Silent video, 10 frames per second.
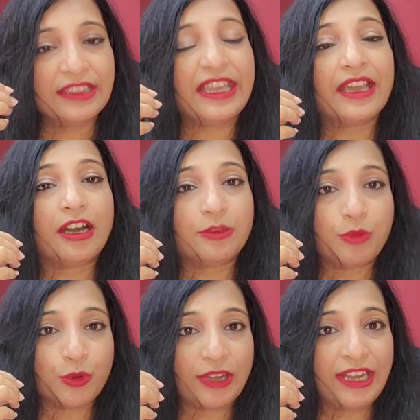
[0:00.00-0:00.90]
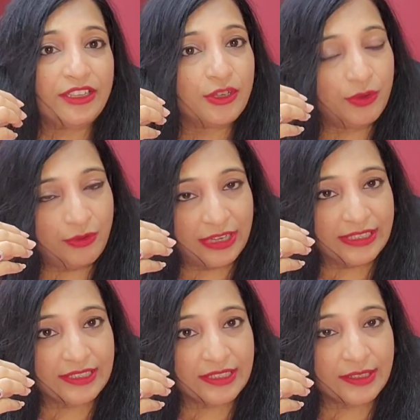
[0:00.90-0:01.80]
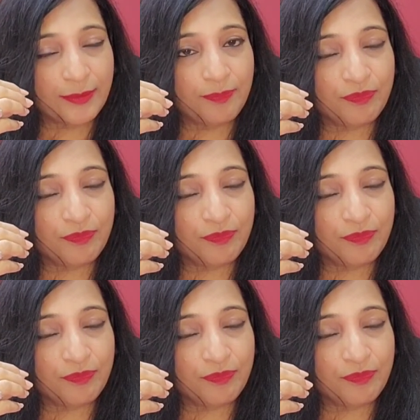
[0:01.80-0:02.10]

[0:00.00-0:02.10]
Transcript: they are more at risk.